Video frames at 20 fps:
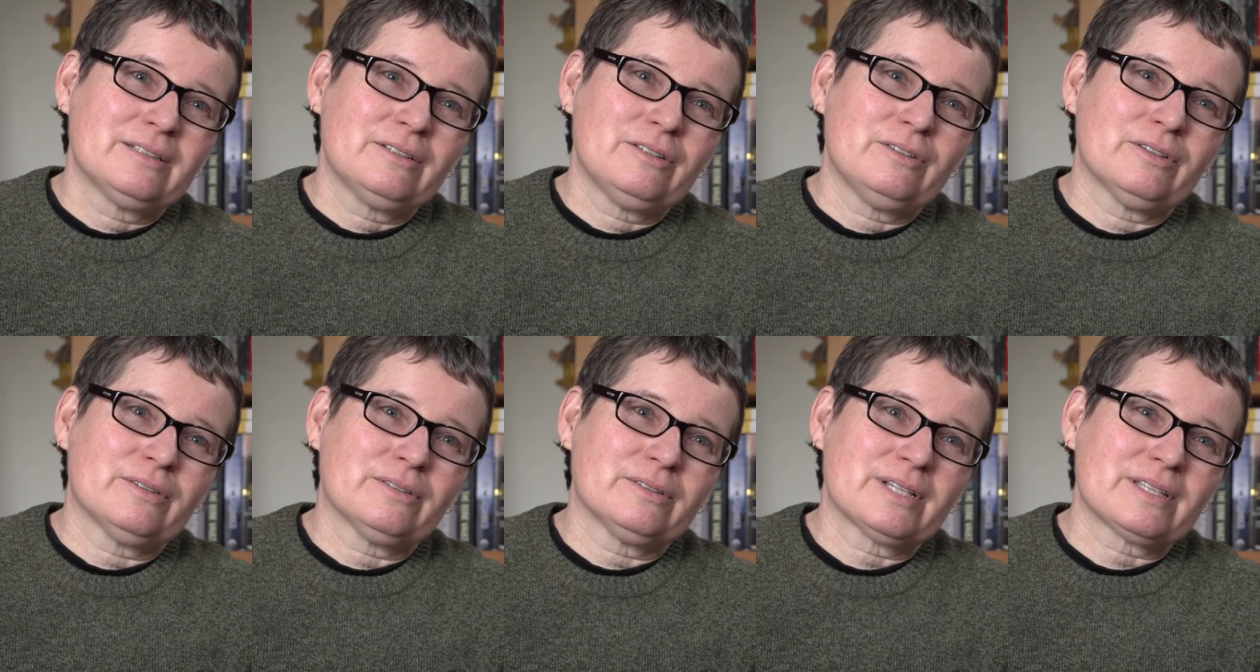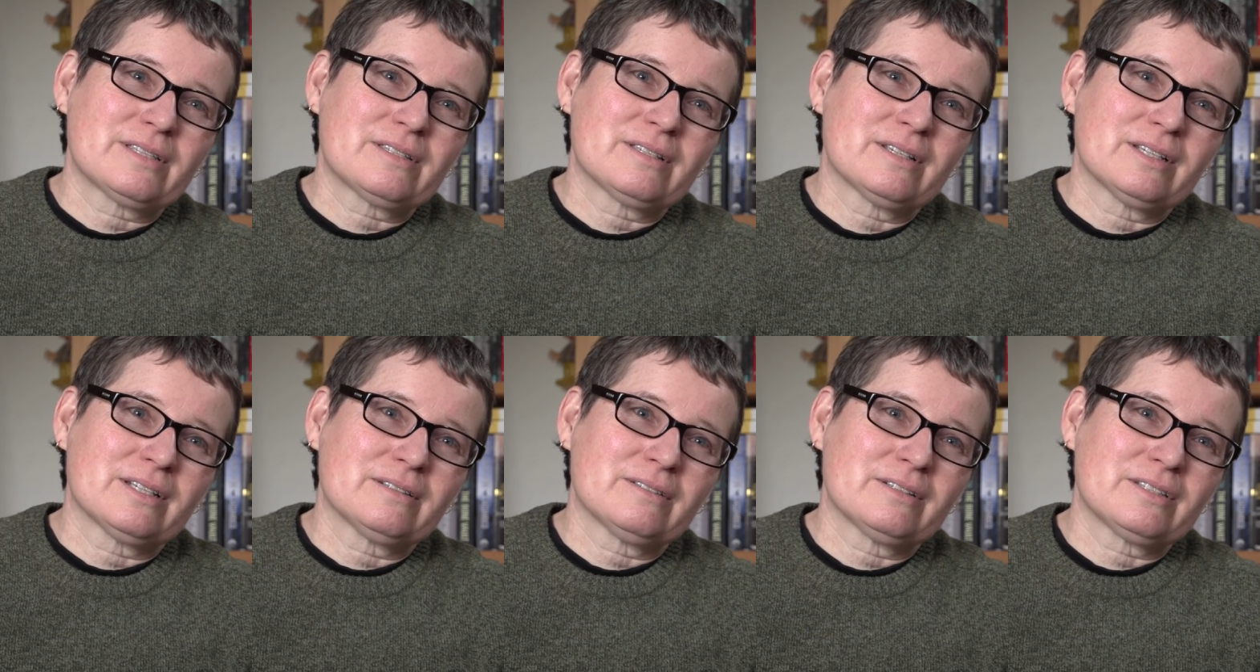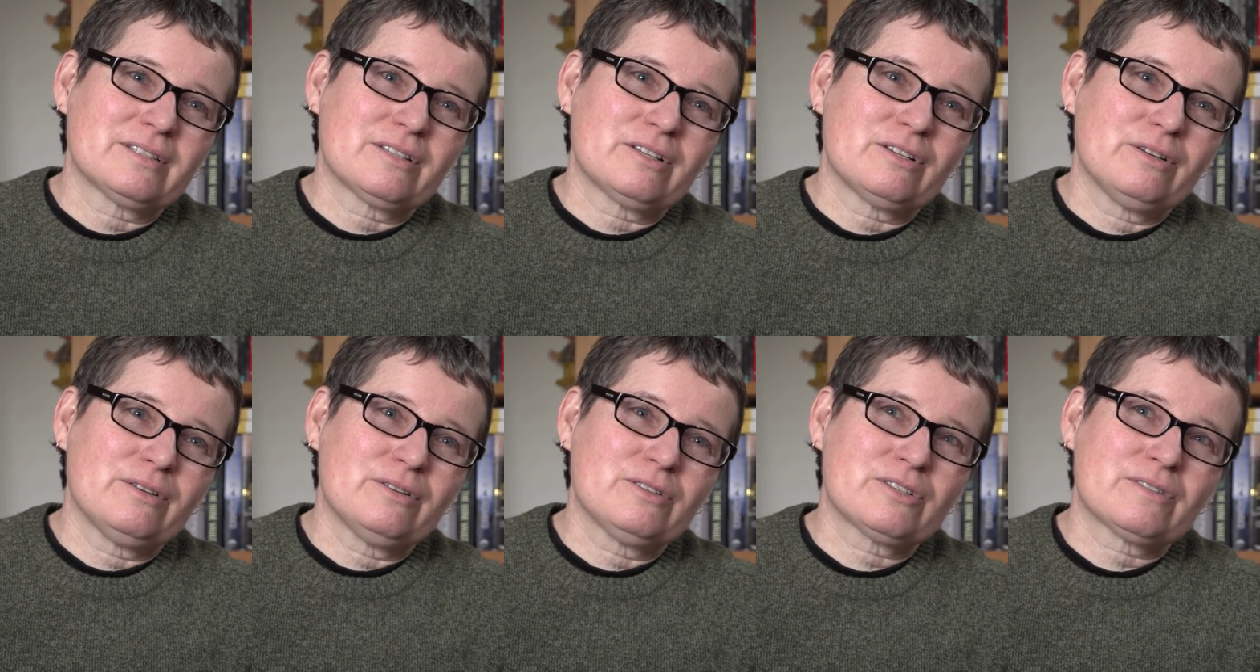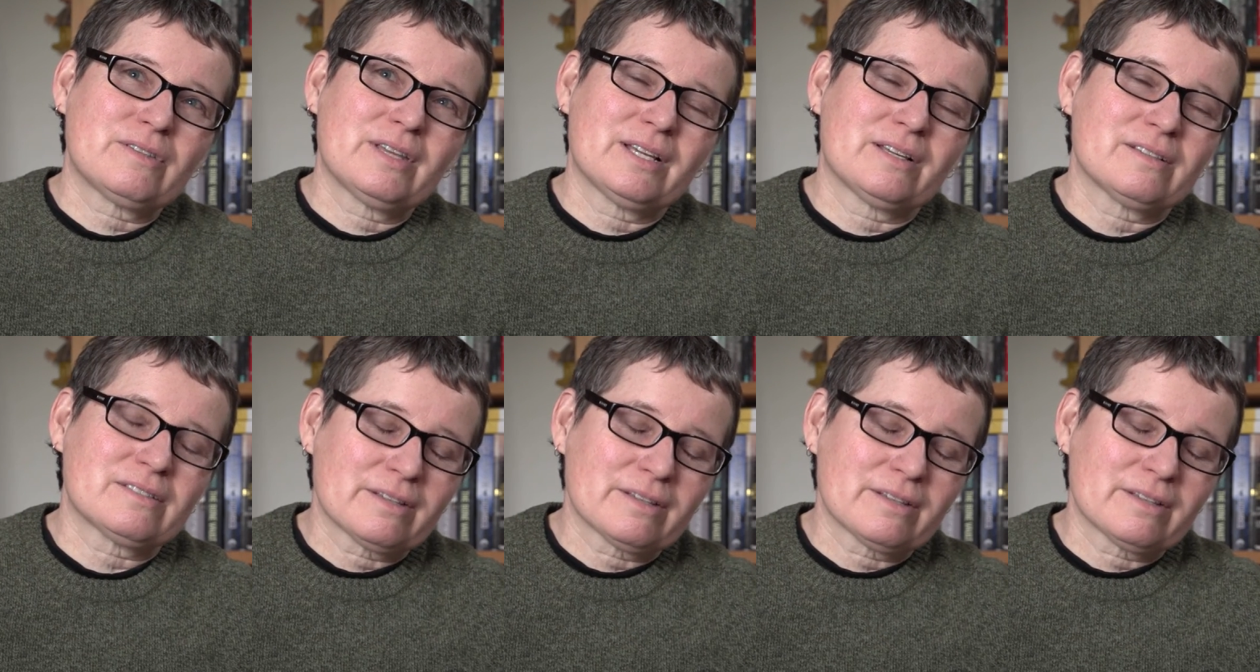You know, it's a huge thing.